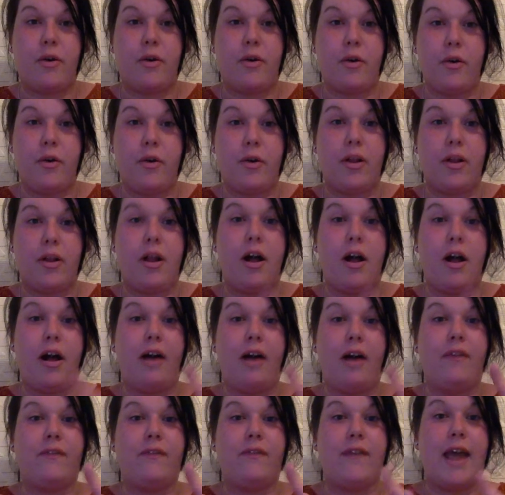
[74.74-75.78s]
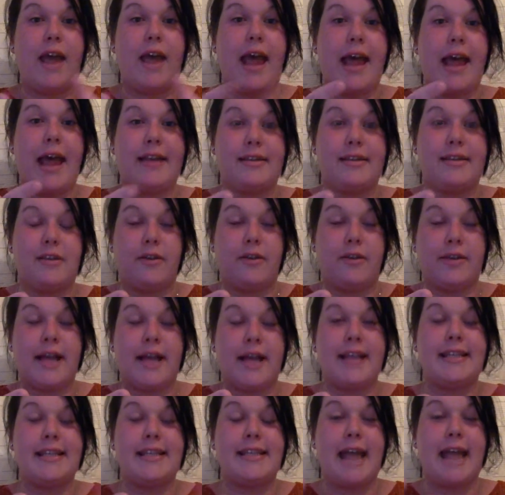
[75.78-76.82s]
oilcloth, it's long
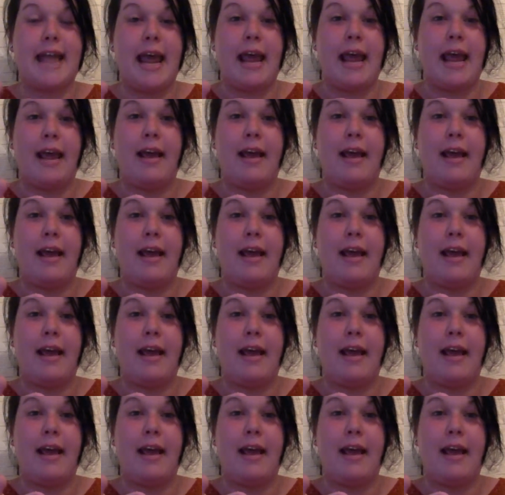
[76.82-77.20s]
lasting,